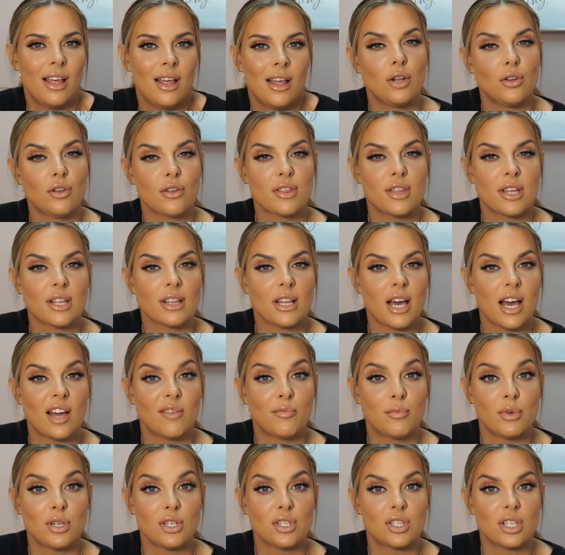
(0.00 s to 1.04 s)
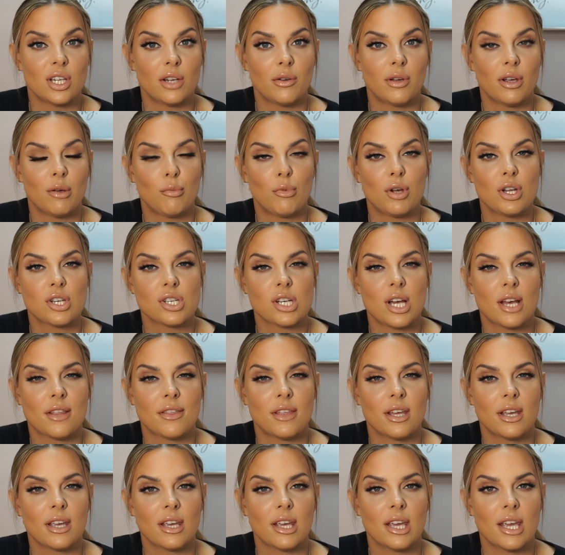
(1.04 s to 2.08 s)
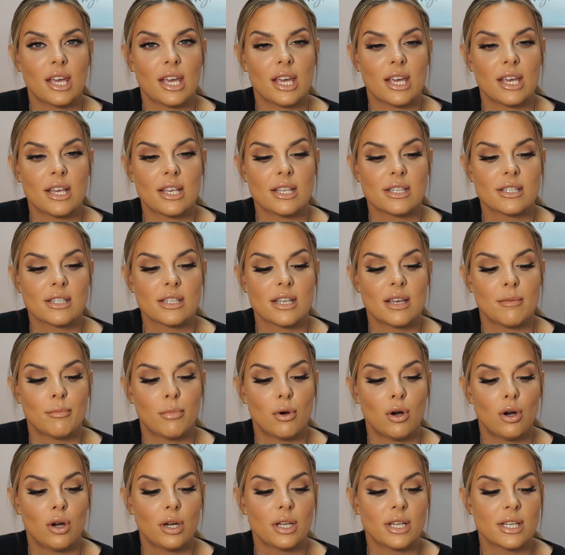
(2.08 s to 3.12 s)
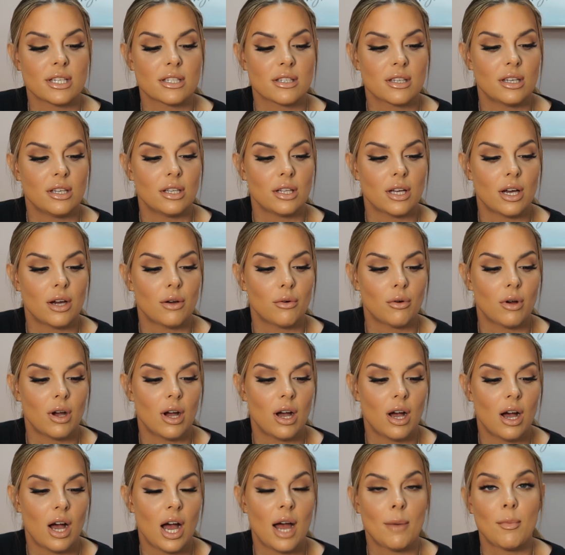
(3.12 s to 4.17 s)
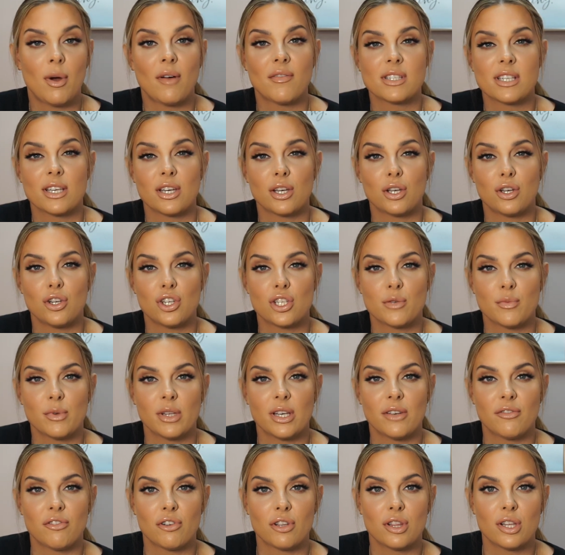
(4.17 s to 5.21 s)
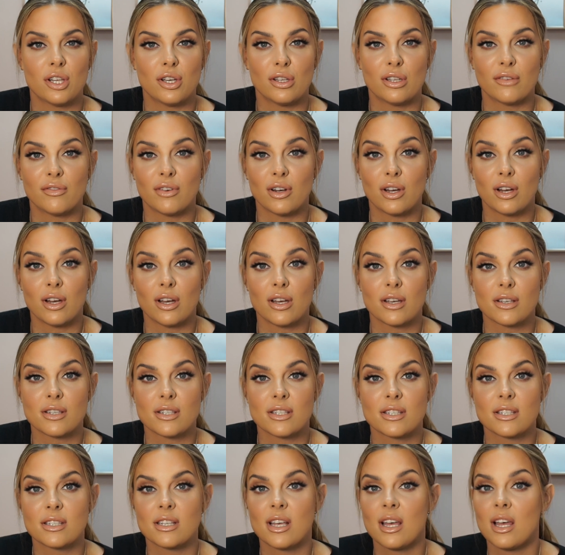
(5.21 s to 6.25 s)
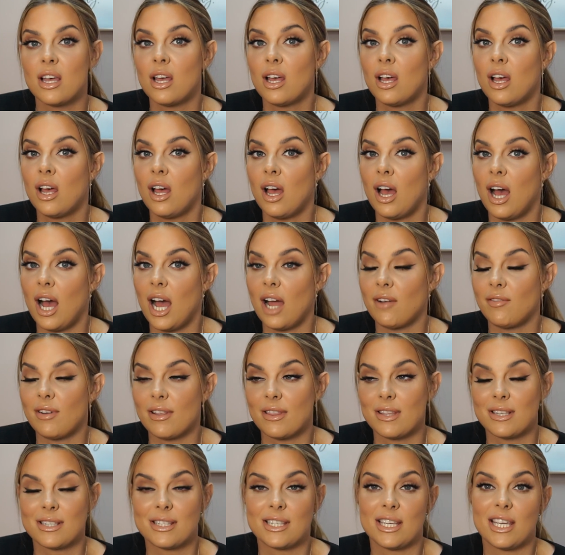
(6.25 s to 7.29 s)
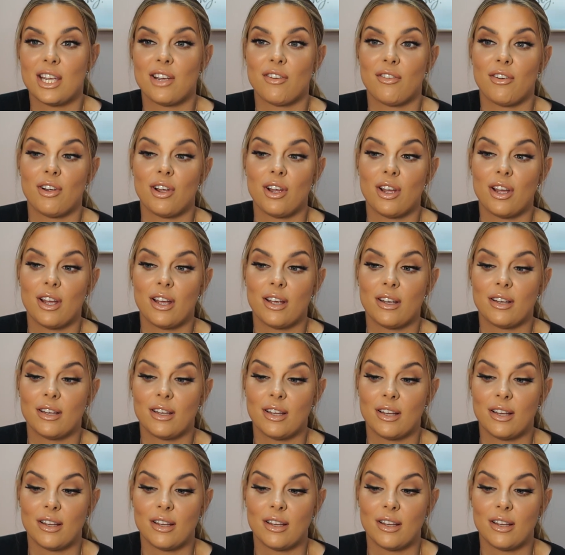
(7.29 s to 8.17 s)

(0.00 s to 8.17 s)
another thing that I've been doing, which I think is important, is, you know, I'm obviously a huge believer in the universe. I've read The Secret